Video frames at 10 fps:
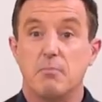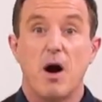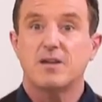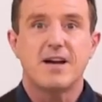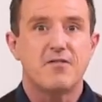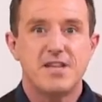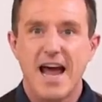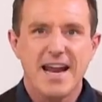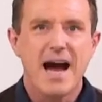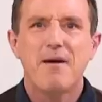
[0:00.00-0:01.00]
marks out of
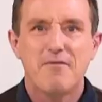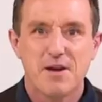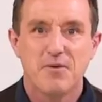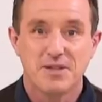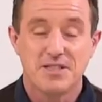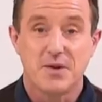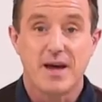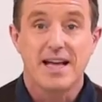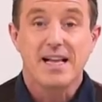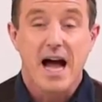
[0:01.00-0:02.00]
ten, however you want to do
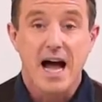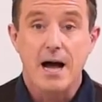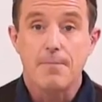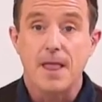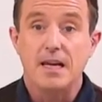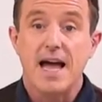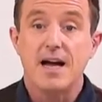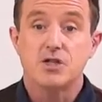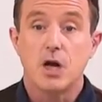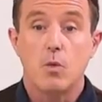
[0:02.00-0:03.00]
it, um, um,
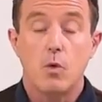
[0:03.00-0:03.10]
let us know.